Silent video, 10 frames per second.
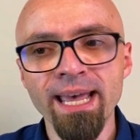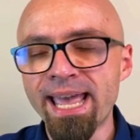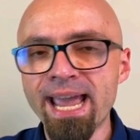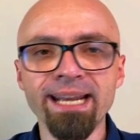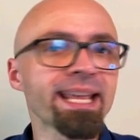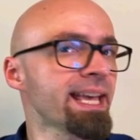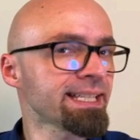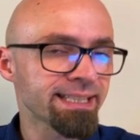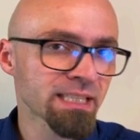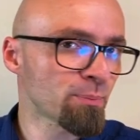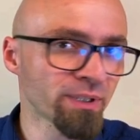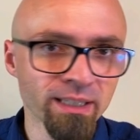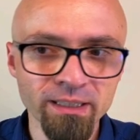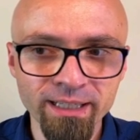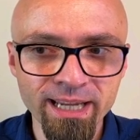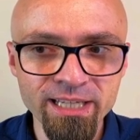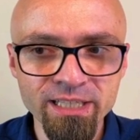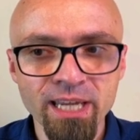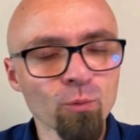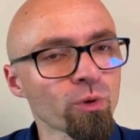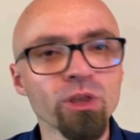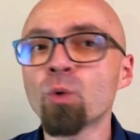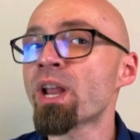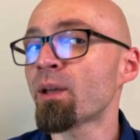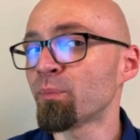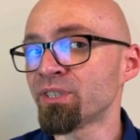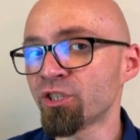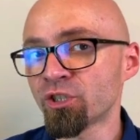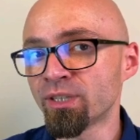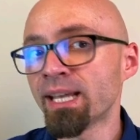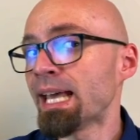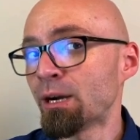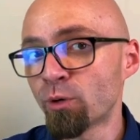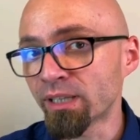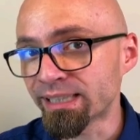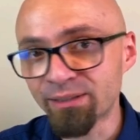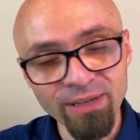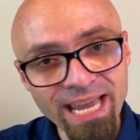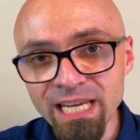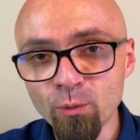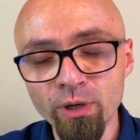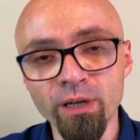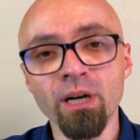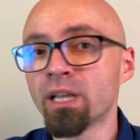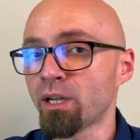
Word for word: And as in this particular case, we don't have position relative anywhere